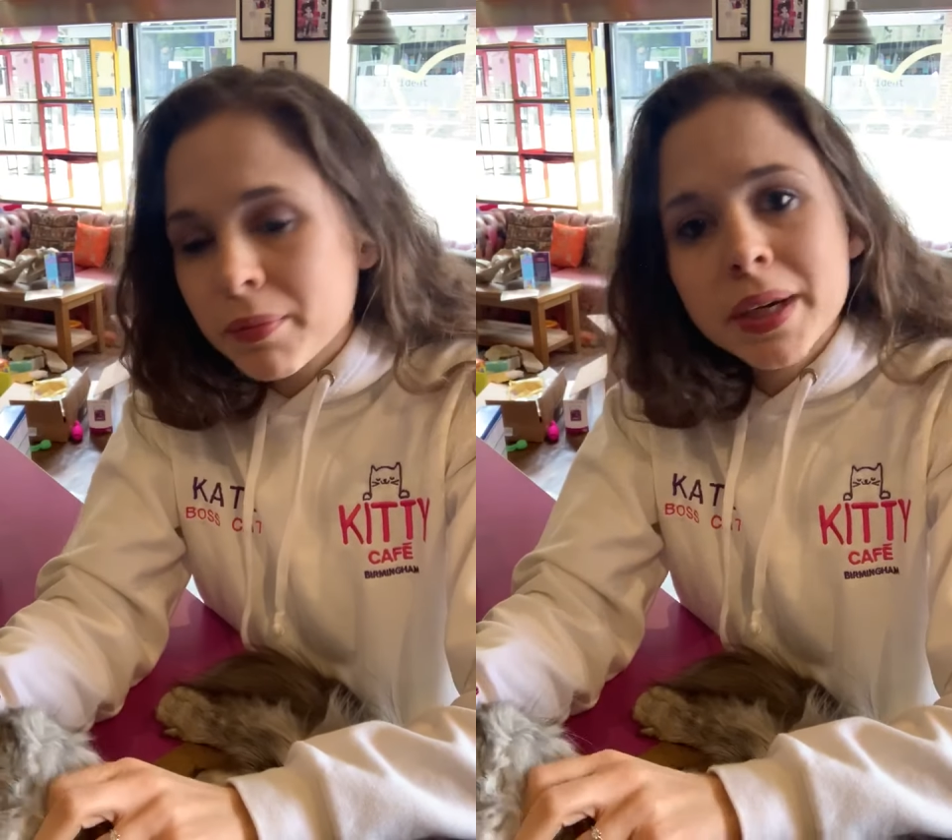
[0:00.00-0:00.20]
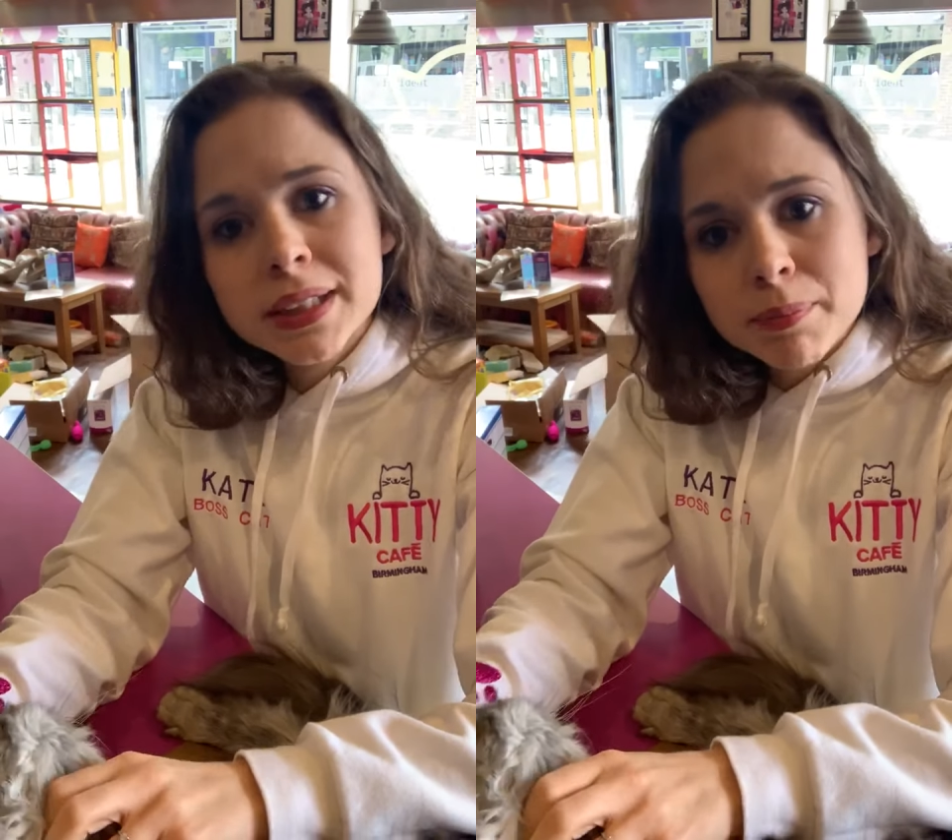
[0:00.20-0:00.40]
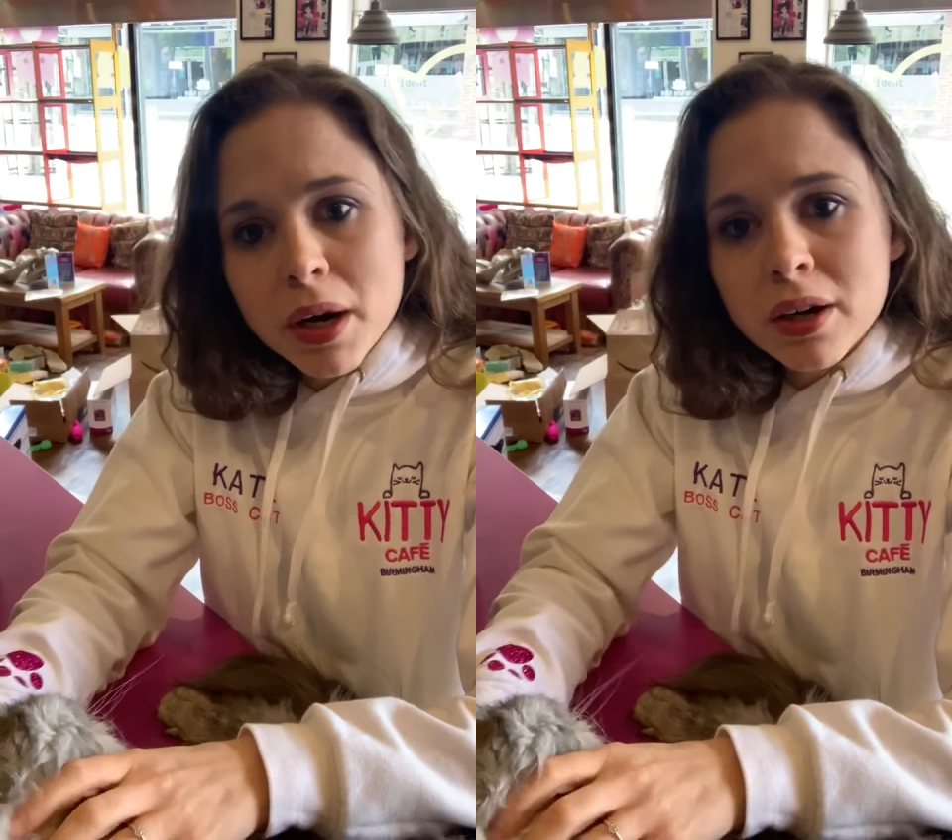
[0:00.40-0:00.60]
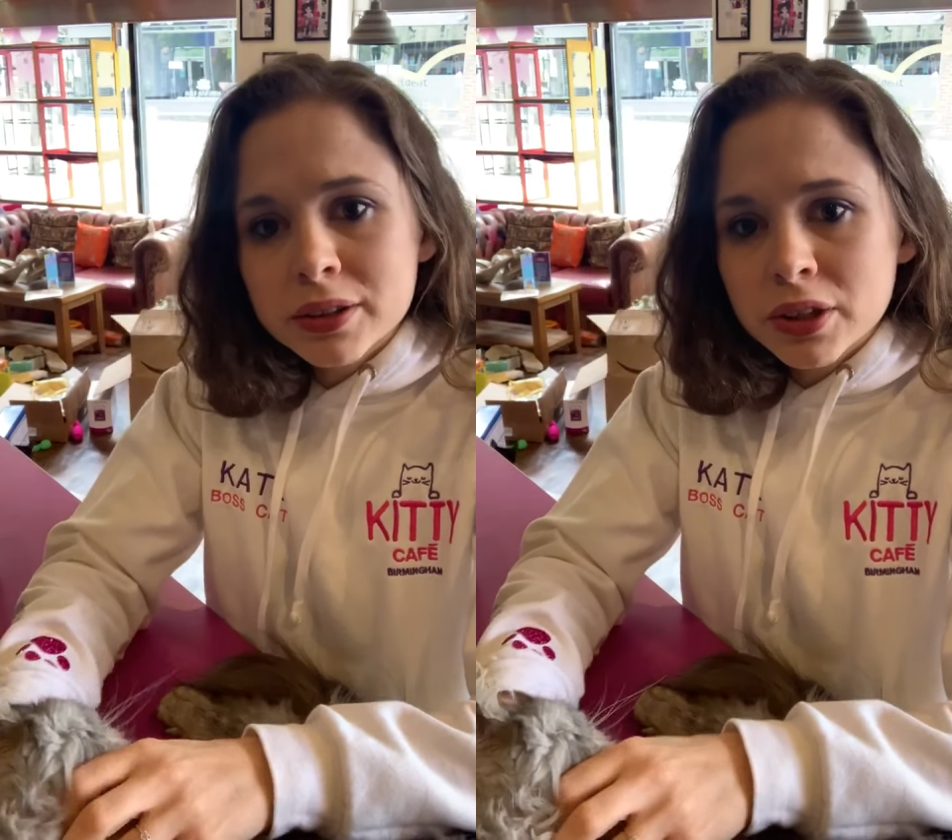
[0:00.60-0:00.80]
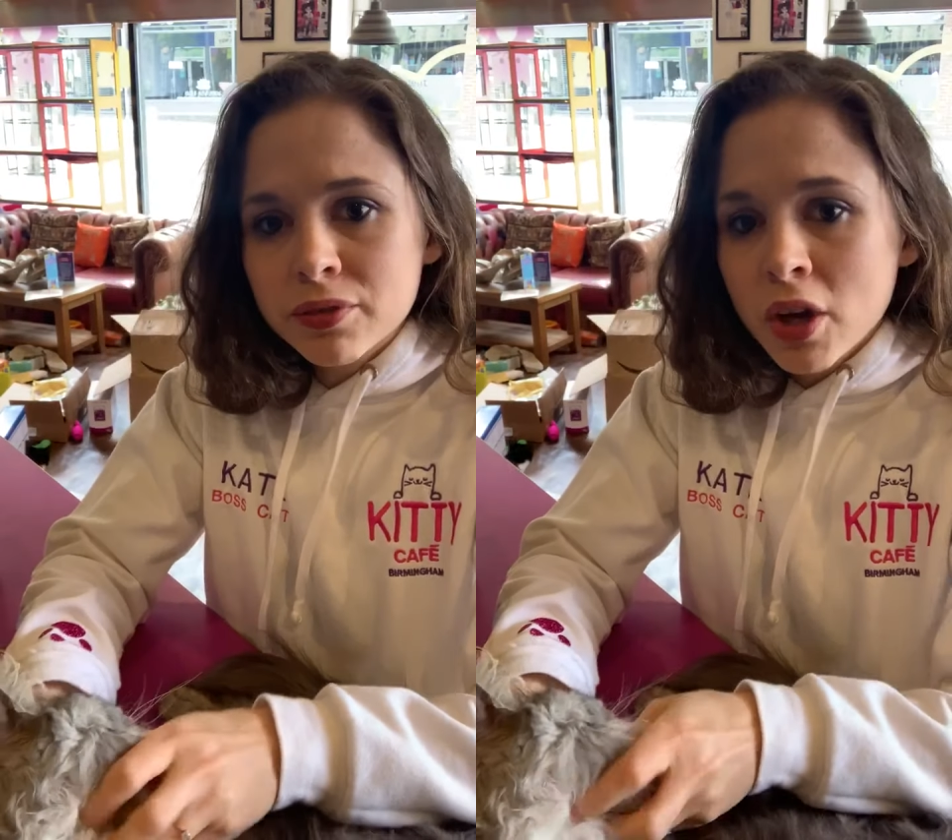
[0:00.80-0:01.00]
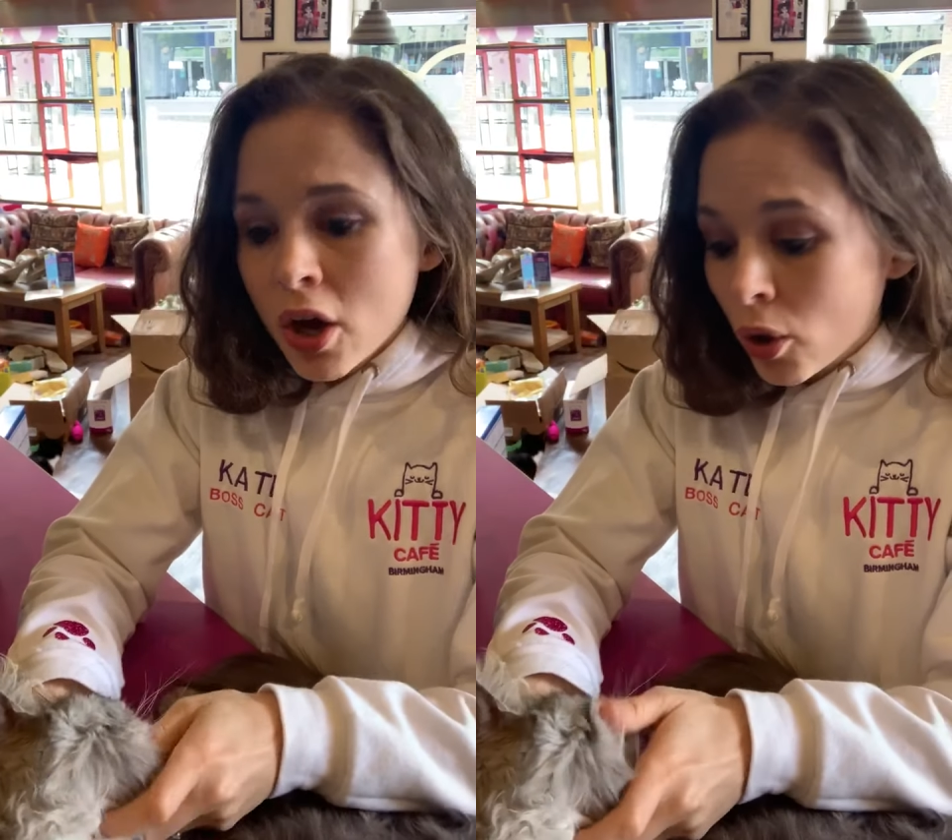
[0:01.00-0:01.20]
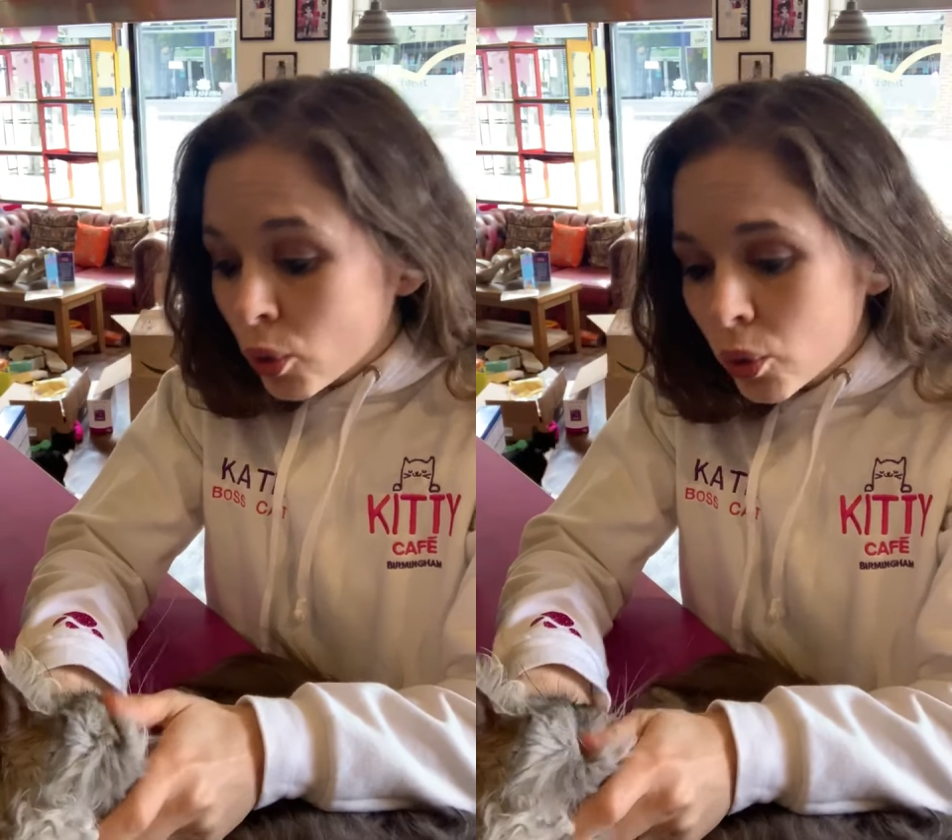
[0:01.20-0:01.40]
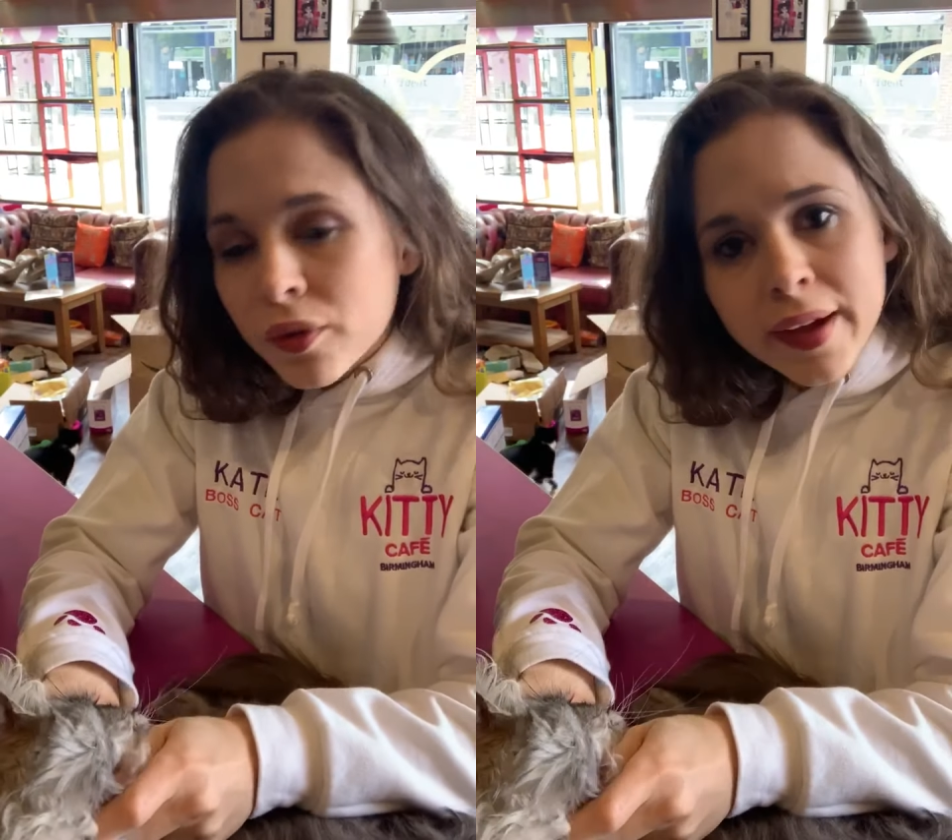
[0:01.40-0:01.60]
It's part of
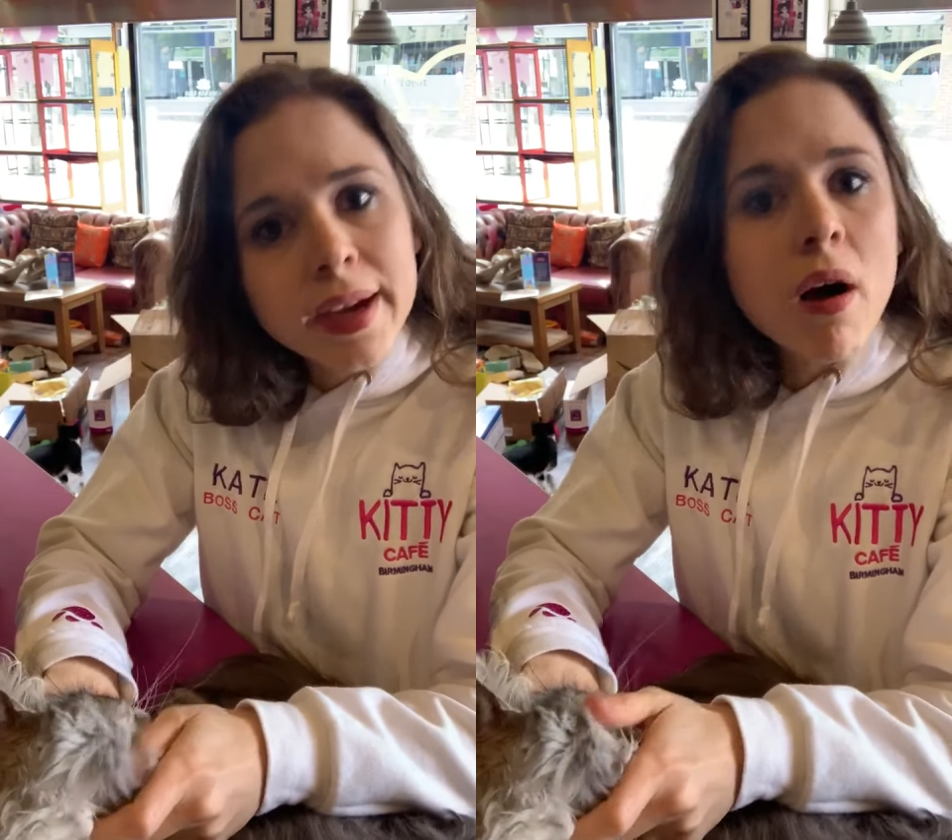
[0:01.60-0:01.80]
who they